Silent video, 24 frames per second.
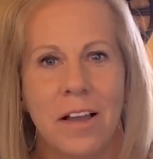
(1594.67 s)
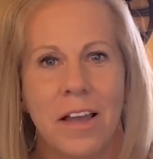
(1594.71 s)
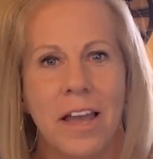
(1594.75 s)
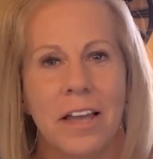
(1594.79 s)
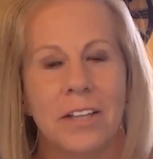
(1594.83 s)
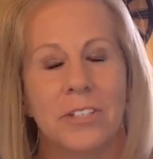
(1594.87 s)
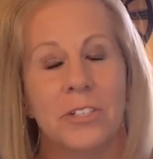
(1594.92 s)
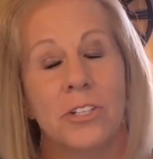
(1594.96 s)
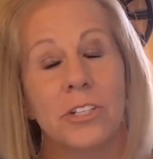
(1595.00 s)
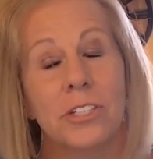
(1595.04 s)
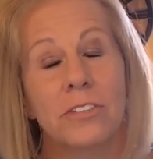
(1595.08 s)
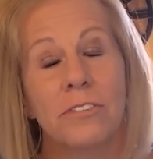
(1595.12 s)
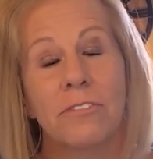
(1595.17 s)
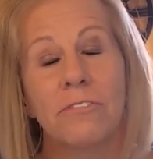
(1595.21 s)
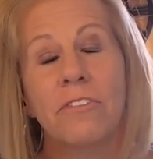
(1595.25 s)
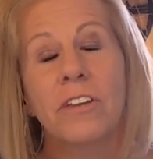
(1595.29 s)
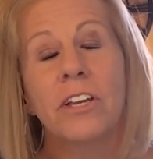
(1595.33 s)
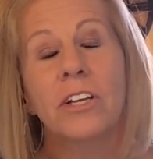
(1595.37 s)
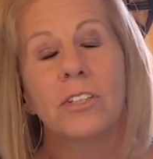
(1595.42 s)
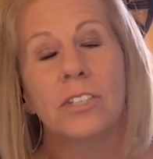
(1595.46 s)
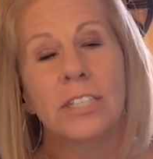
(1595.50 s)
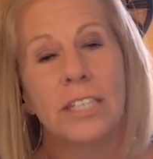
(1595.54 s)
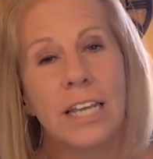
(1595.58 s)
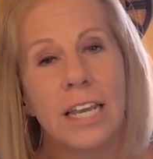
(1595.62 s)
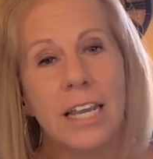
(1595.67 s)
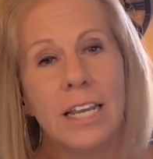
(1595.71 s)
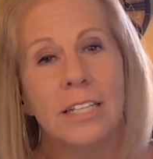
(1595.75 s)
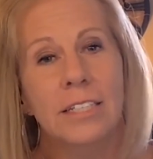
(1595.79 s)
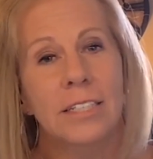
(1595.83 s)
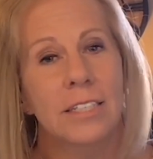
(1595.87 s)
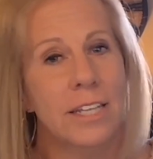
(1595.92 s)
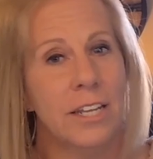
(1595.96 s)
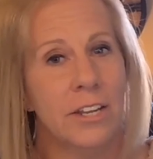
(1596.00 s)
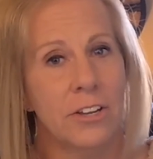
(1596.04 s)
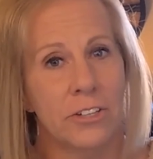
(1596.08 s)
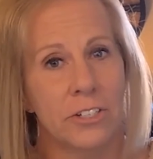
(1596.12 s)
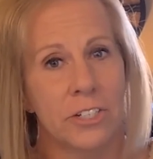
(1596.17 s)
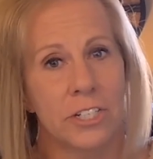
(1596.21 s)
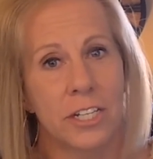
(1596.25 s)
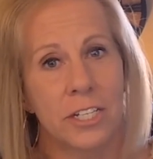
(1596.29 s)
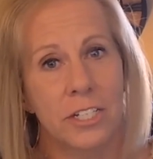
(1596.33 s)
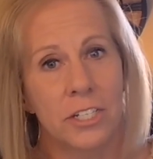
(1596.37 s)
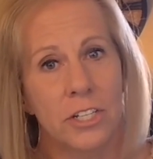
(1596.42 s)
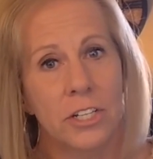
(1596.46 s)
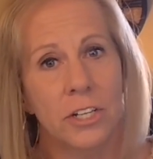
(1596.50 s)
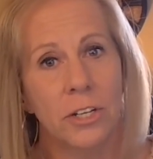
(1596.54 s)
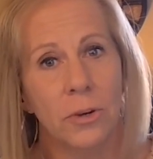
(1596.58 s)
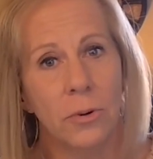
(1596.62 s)
It just feels easier to
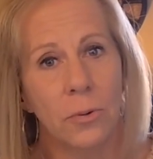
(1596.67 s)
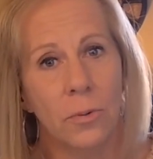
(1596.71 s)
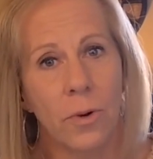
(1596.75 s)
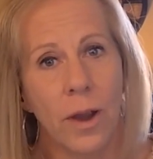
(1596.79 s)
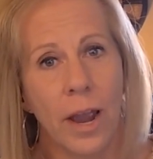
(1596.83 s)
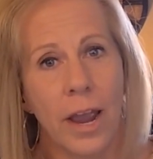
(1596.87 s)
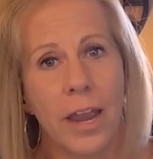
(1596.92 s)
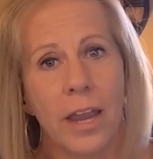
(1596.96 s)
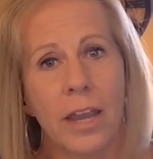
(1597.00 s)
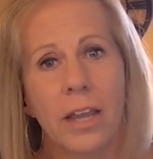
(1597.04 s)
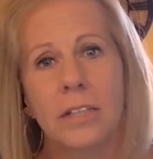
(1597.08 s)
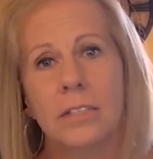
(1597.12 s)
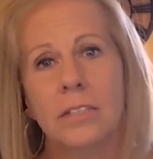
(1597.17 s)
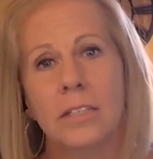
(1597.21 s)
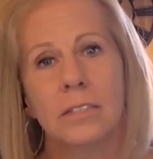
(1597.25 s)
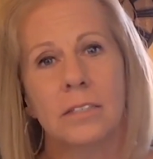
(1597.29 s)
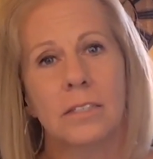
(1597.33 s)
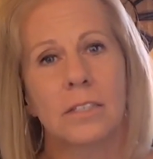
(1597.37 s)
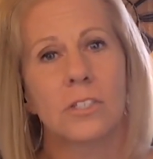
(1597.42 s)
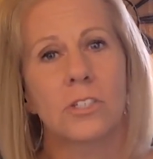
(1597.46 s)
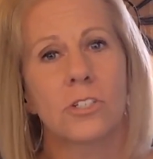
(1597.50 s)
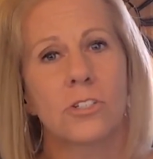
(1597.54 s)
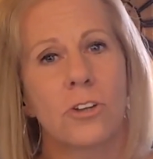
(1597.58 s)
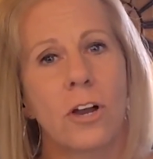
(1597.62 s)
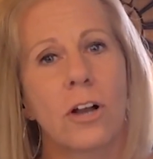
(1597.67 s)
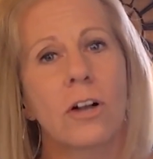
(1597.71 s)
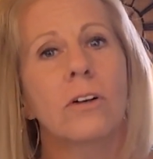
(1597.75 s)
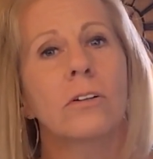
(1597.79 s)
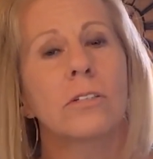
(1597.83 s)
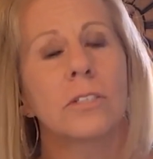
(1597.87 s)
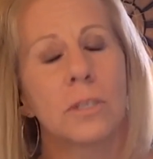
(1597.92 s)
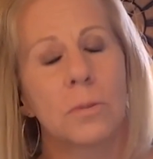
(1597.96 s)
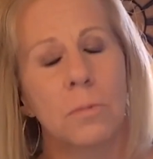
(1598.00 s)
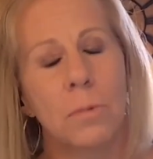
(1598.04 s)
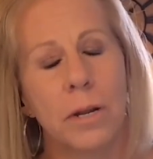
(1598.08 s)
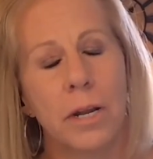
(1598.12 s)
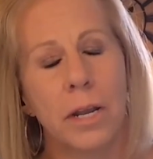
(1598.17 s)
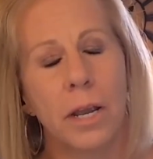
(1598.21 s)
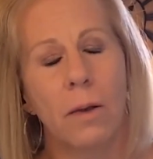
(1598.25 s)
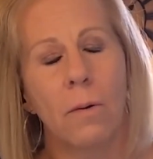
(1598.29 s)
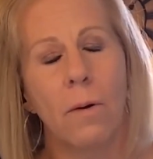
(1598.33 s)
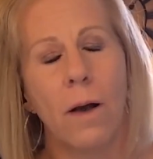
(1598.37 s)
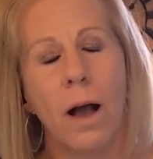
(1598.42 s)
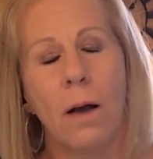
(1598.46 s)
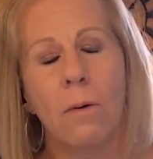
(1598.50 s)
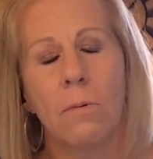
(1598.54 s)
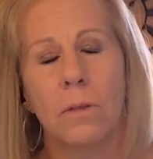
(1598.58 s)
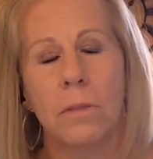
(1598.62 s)
do, right? Because it's a struggle to want to go
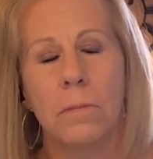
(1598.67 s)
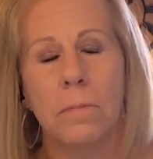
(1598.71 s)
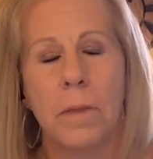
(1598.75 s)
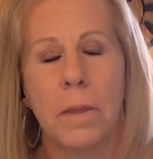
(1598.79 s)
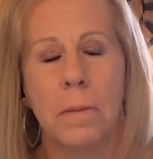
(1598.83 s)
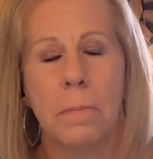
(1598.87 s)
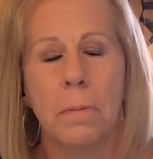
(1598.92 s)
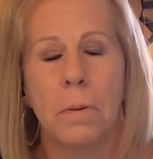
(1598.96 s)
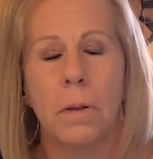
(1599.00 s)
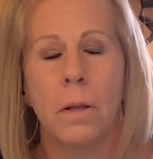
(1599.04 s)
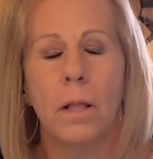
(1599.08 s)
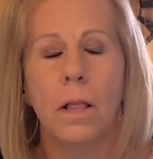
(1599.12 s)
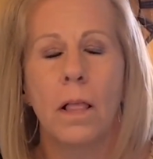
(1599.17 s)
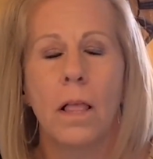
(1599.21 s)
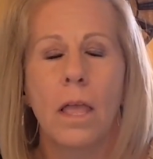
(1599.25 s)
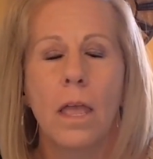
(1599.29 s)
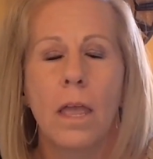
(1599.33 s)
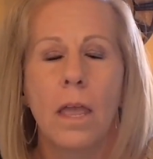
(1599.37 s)
out with people.